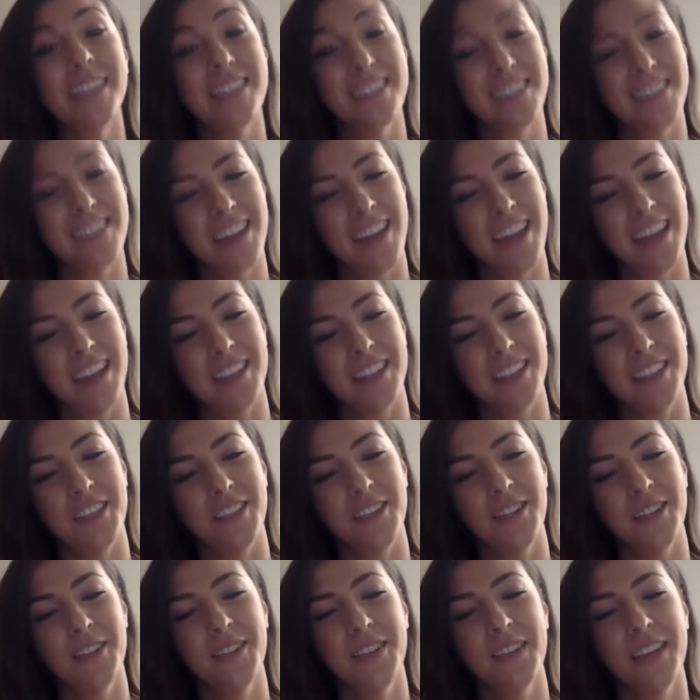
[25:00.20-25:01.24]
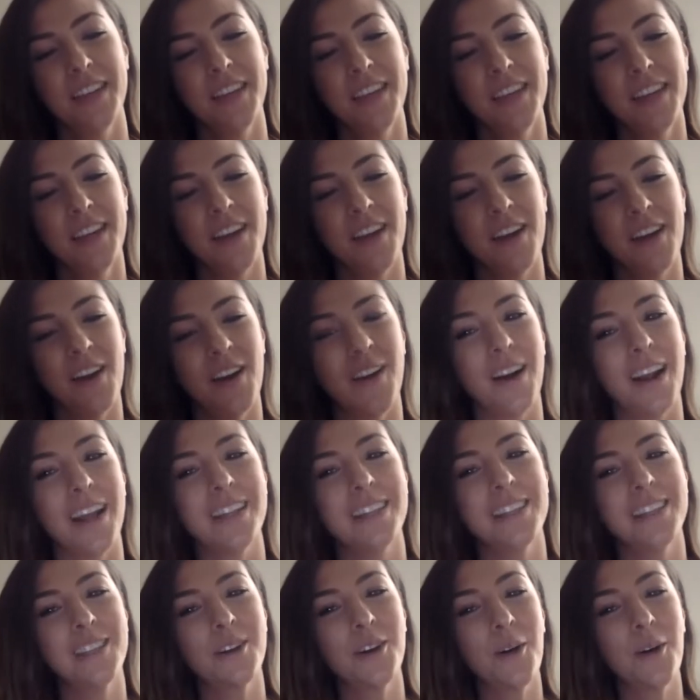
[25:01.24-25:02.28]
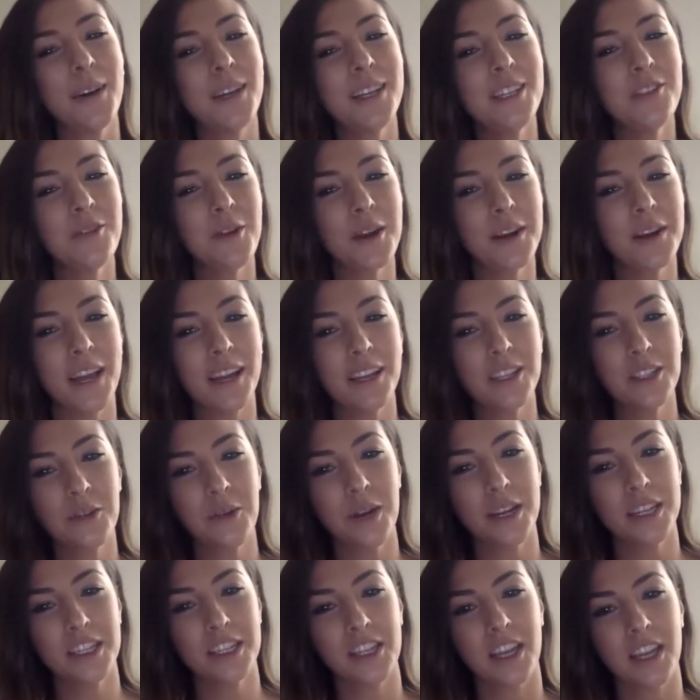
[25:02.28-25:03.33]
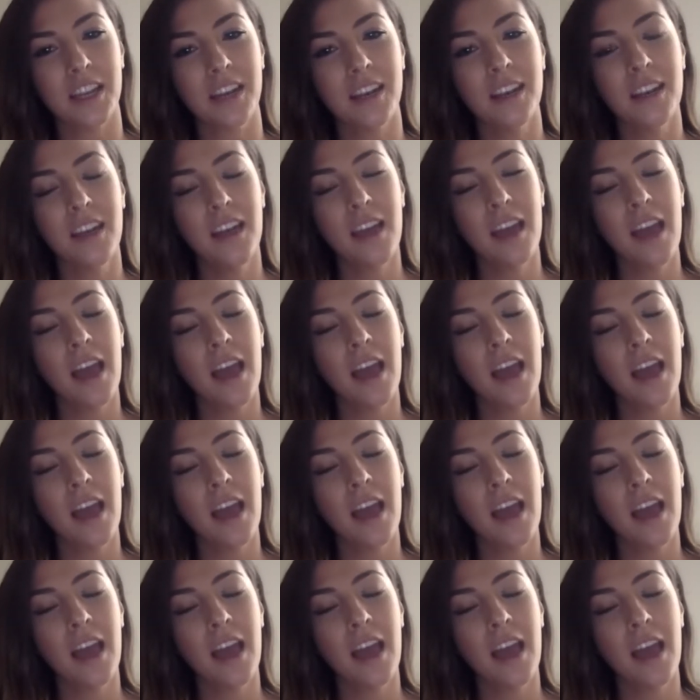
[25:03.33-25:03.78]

to connect you. All right, so going into our next question,